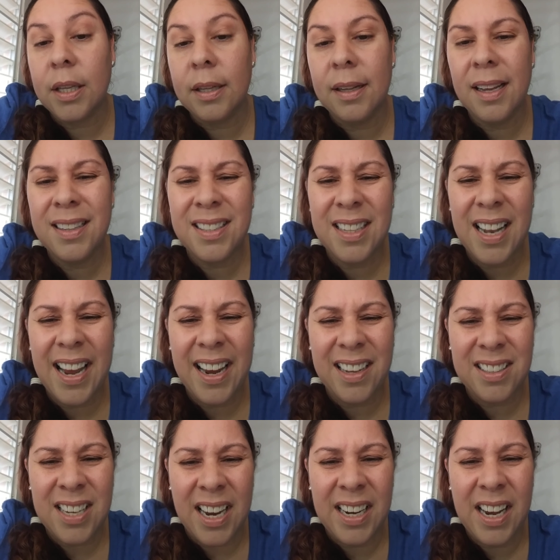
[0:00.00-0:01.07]
It's
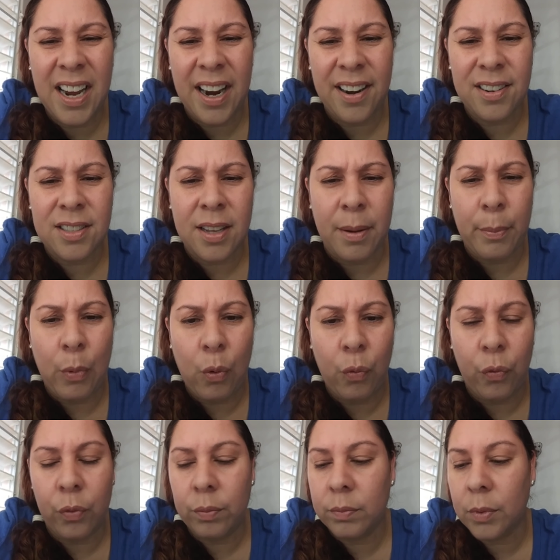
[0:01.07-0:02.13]
like tiny hairs that
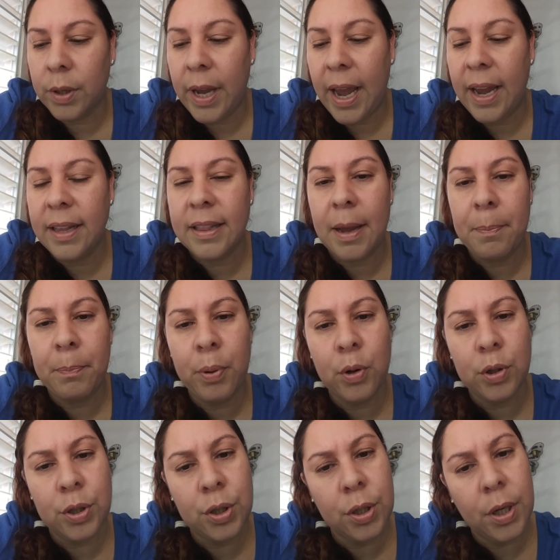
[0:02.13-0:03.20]
move, okay? They
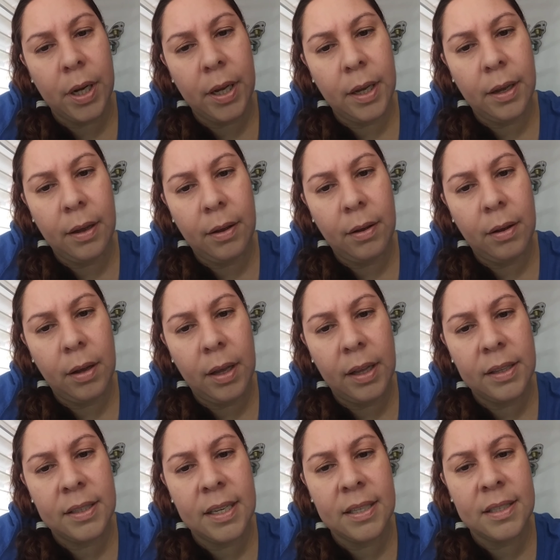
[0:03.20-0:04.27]
push
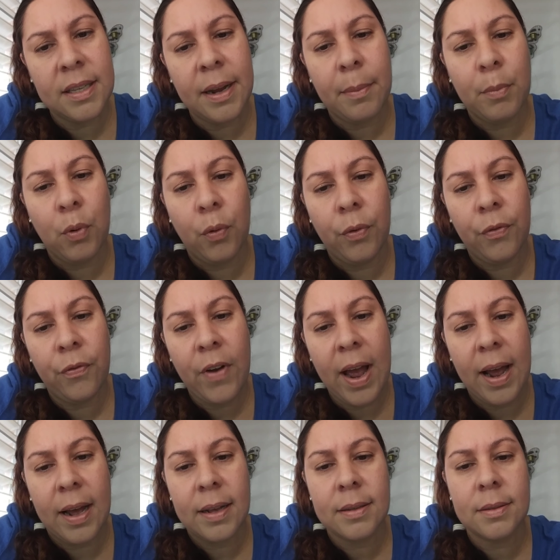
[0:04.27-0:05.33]
since they're moving
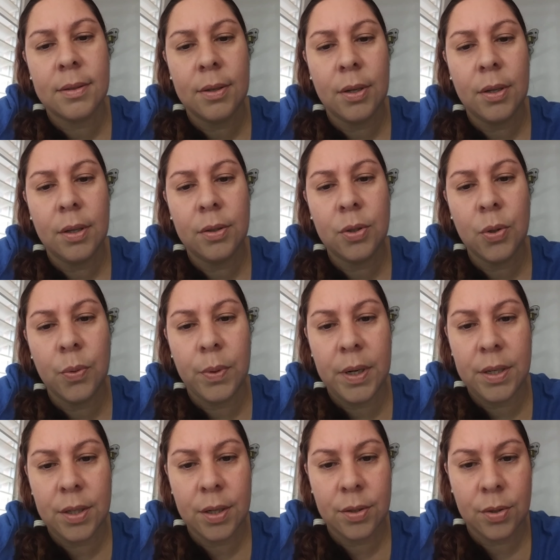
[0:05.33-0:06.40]
fast to
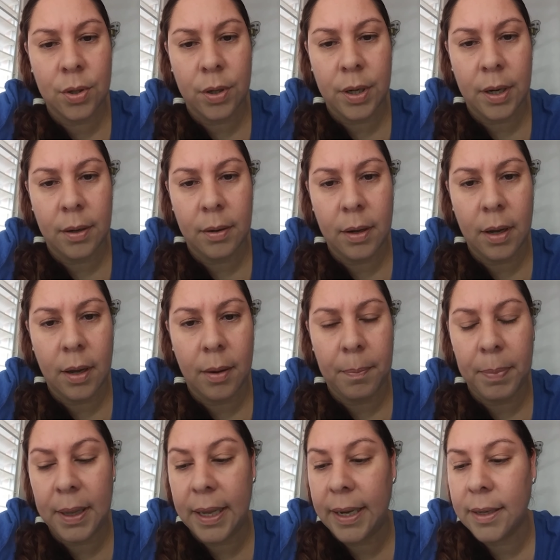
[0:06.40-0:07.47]
reach a certain
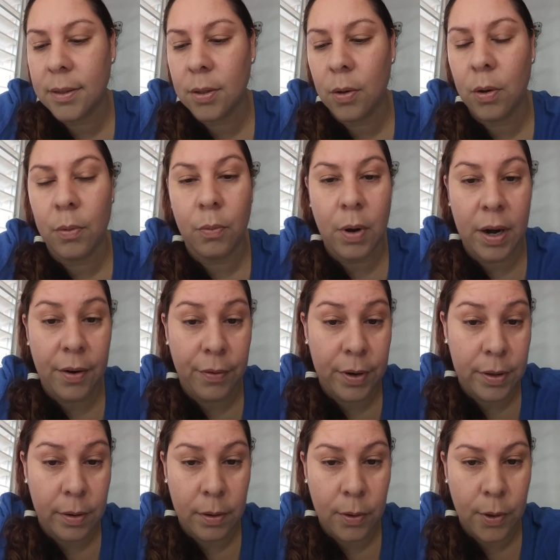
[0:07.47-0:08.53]
place or whatever
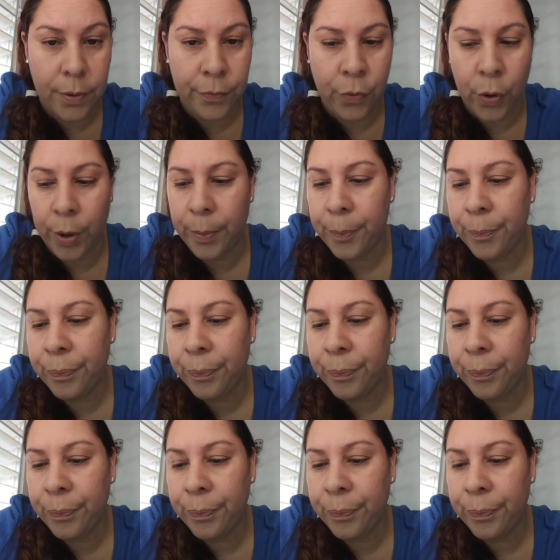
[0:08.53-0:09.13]
they're looking for.